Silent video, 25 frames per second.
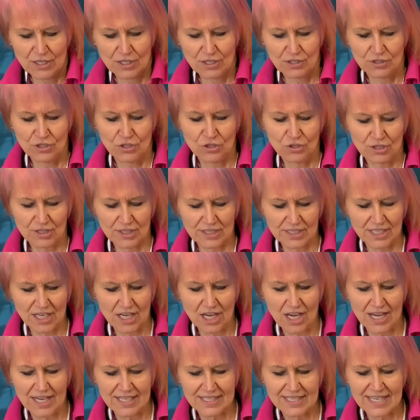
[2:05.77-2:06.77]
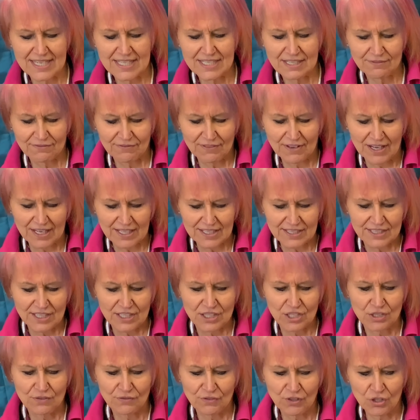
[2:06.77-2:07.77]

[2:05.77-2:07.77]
So you can start identifying. So you've